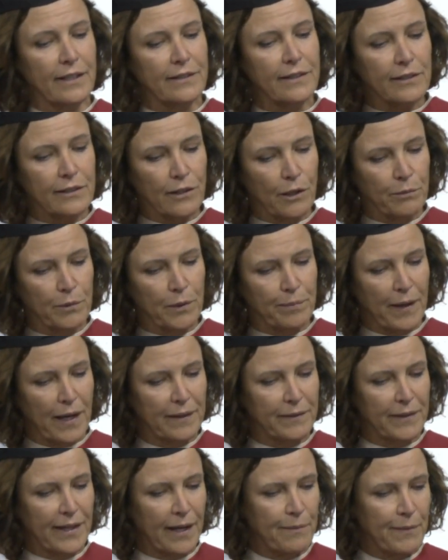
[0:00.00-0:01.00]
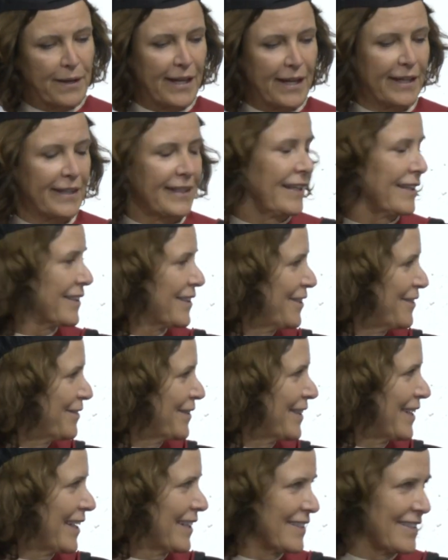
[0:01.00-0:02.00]
the global pandemic and
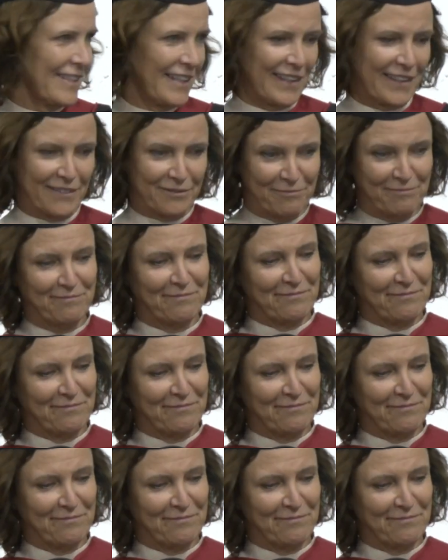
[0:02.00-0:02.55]
COVID 19.